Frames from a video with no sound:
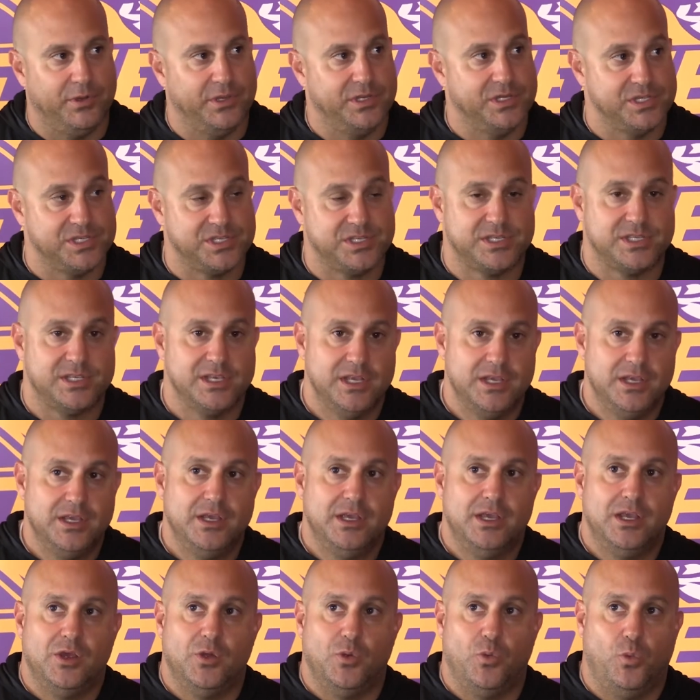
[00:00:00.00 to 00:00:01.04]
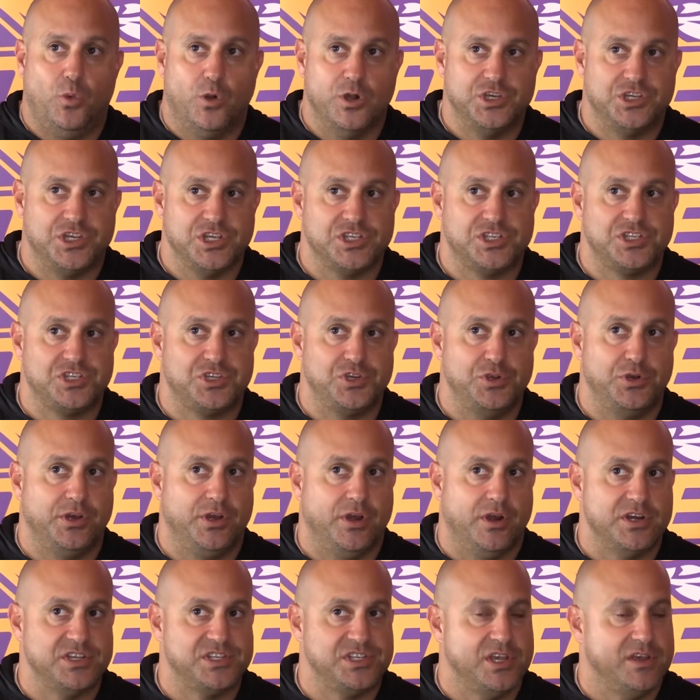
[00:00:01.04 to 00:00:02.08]
We're just
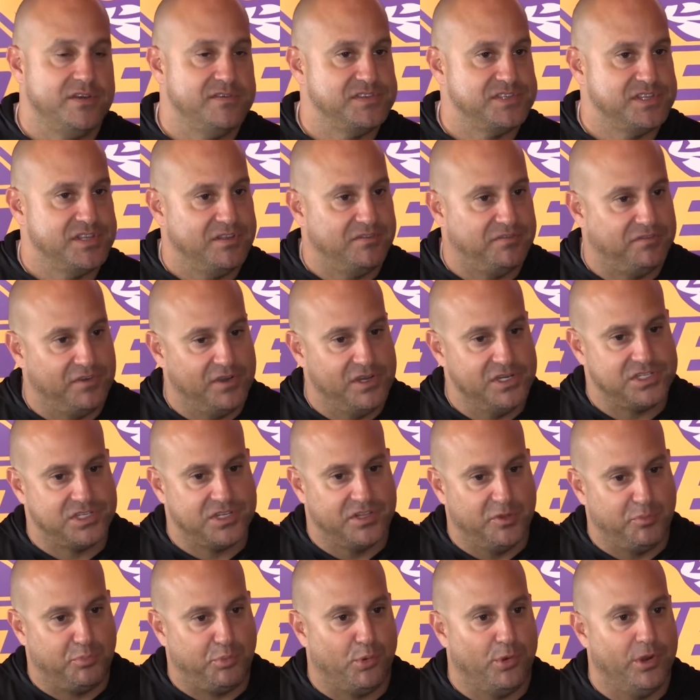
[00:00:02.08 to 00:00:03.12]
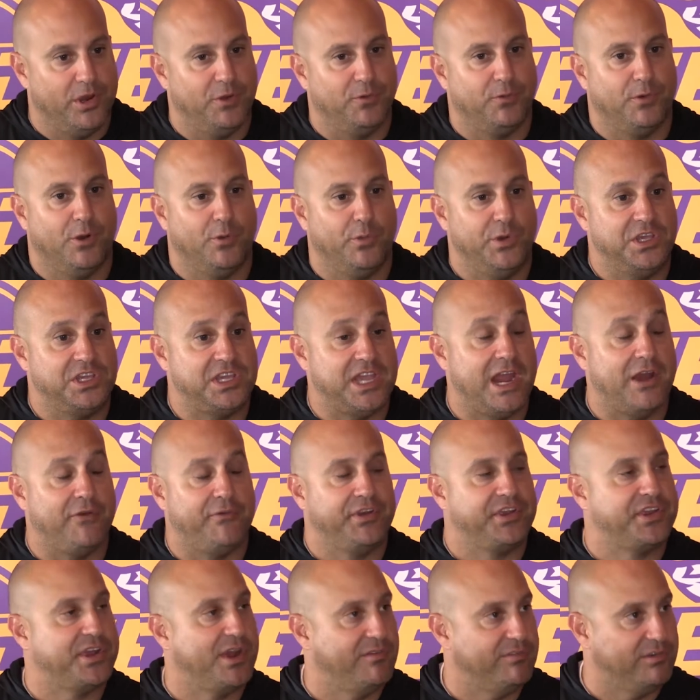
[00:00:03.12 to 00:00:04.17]
shooting ourselves in the foot to the point where we can't
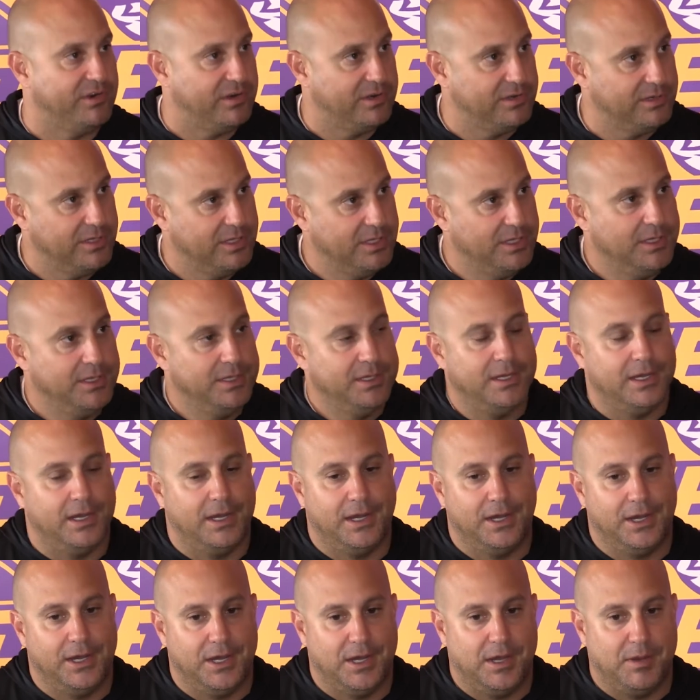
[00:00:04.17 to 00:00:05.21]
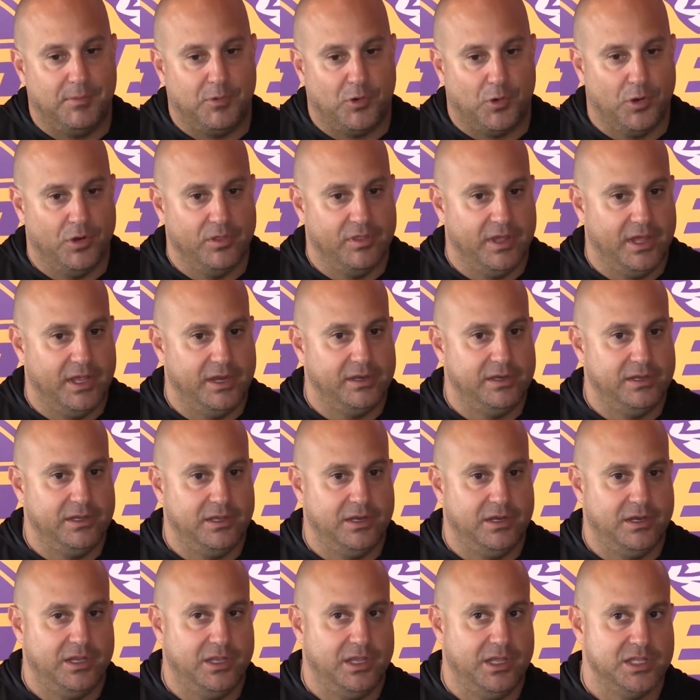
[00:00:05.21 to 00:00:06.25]
recover, or that
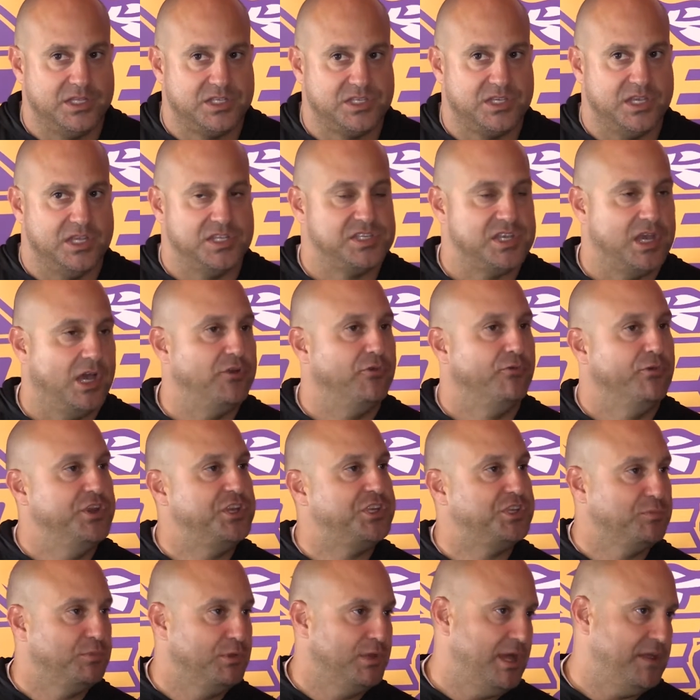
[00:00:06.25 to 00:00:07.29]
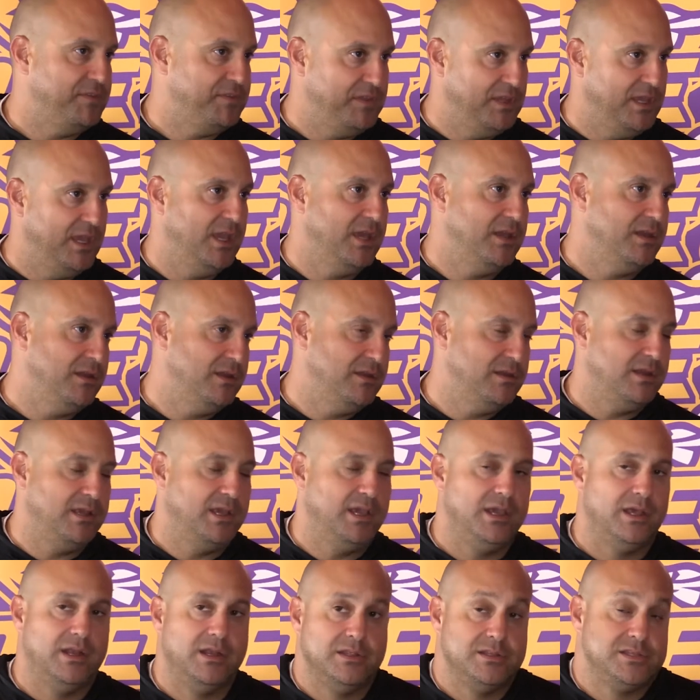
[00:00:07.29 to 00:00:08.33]
it's unreachable at the end.
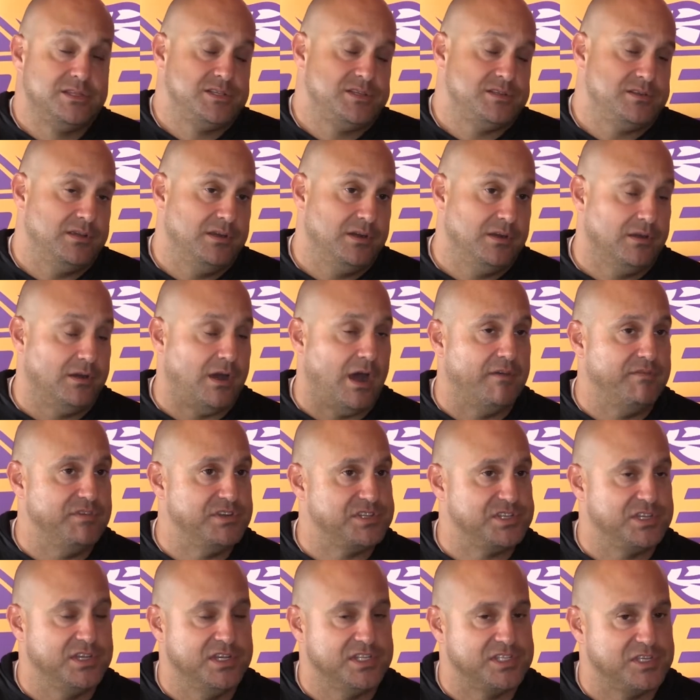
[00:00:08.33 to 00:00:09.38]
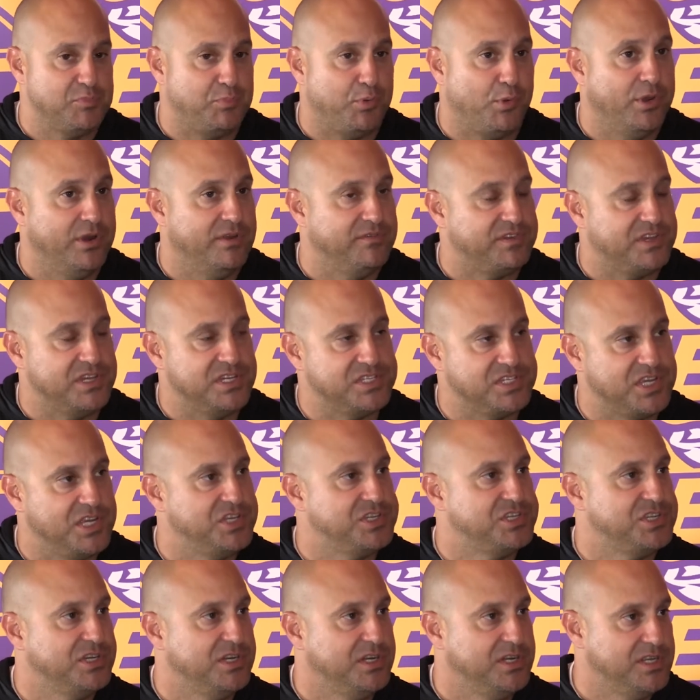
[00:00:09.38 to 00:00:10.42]
And it's, obviously it's a point of
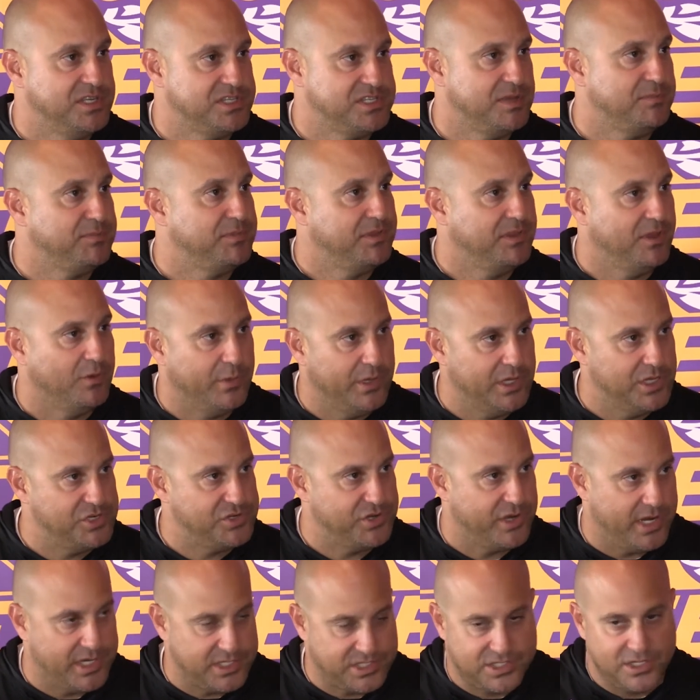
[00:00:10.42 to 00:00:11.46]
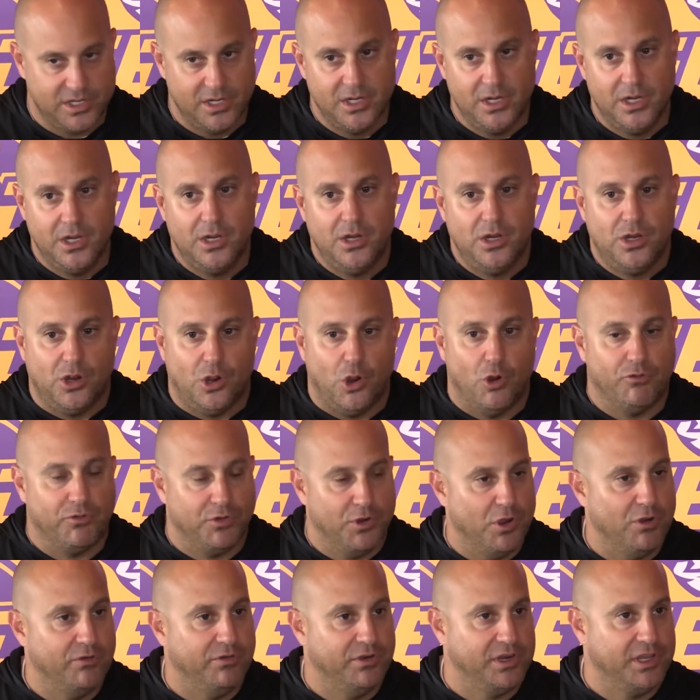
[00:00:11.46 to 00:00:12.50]
contention, and it's something that we address
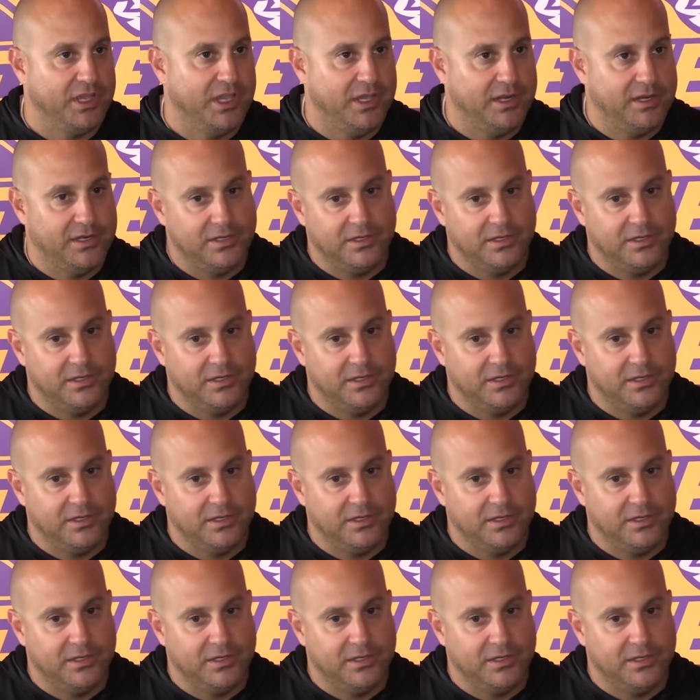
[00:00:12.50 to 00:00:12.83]
over and over again.